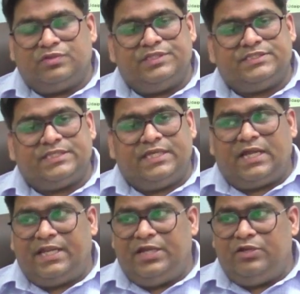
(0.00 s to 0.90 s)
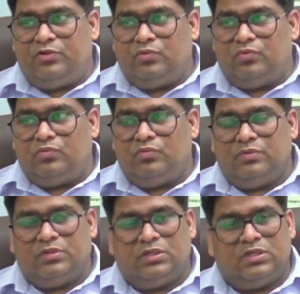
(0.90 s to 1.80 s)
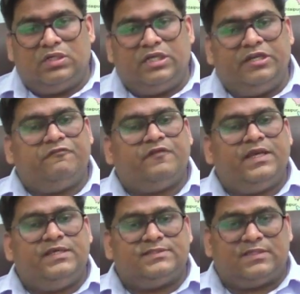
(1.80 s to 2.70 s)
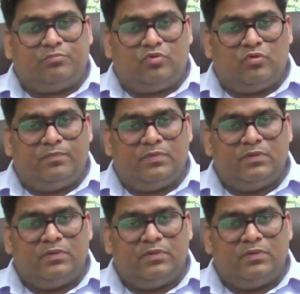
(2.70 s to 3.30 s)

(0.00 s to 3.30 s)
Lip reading: this era into different subgroup,